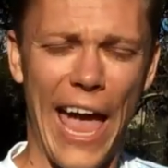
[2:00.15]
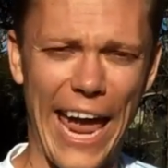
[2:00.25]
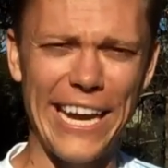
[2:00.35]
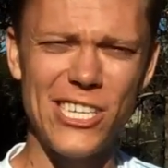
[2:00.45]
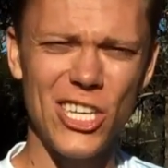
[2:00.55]

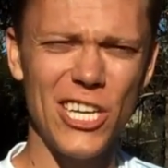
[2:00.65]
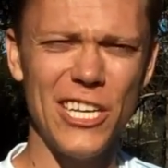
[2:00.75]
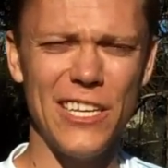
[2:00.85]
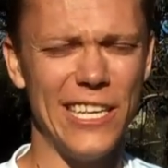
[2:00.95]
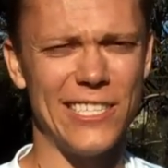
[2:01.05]
Asia
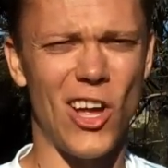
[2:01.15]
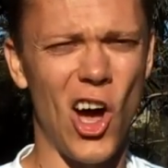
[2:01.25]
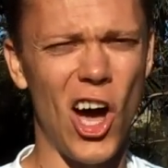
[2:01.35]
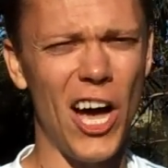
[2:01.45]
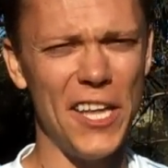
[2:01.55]
is
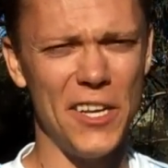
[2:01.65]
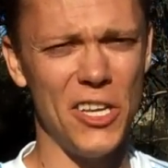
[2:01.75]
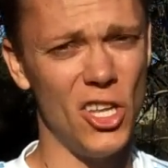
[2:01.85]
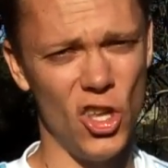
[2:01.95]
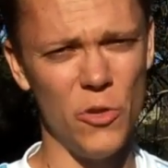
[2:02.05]
hot,
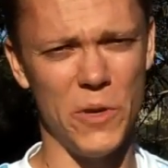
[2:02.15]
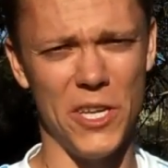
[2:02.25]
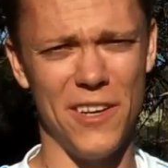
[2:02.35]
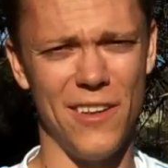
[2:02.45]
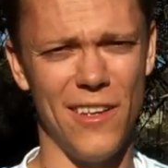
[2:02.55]

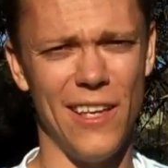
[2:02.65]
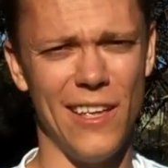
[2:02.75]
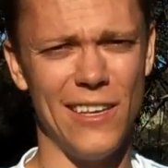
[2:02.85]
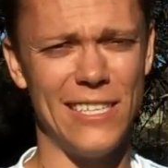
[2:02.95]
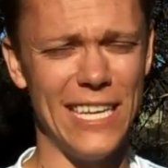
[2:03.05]
humid,
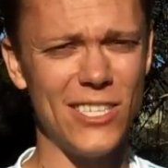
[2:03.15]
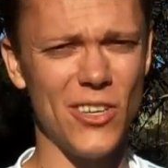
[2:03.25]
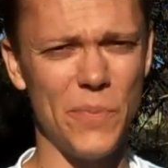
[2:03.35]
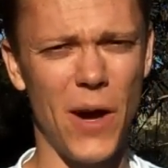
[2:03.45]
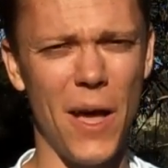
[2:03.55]

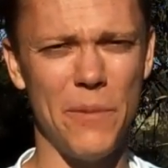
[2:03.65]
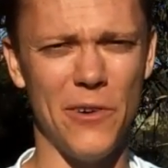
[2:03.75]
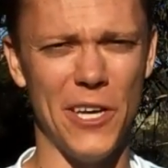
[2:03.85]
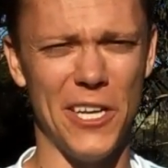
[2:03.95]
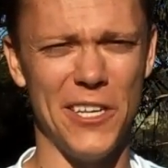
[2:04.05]
densely
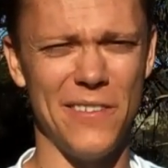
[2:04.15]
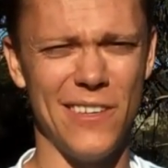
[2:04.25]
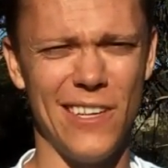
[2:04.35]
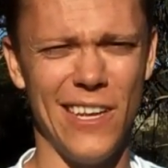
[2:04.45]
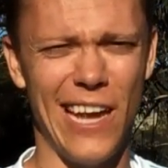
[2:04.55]
populated,
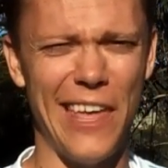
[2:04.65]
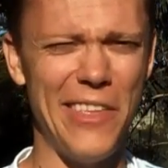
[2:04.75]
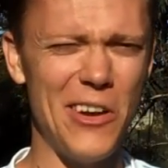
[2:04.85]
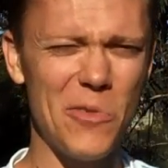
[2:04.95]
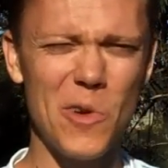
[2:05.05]
and
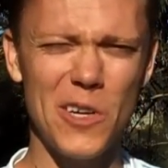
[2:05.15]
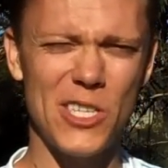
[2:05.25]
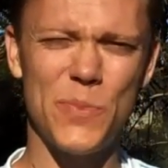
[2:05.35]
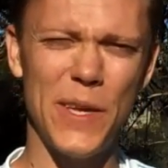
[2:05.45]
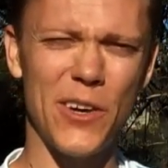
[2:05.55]
they don't really
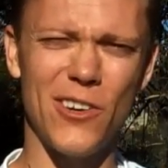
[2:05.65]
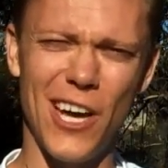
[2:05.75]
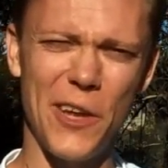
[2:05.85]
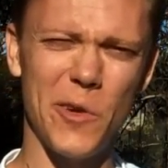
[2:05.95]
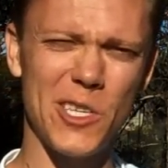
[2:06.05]
speak a
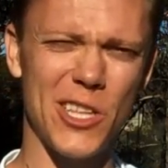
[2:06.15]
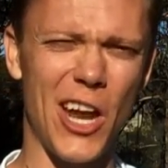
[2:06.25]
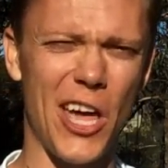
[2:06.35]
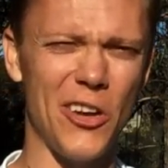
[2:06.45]
language that I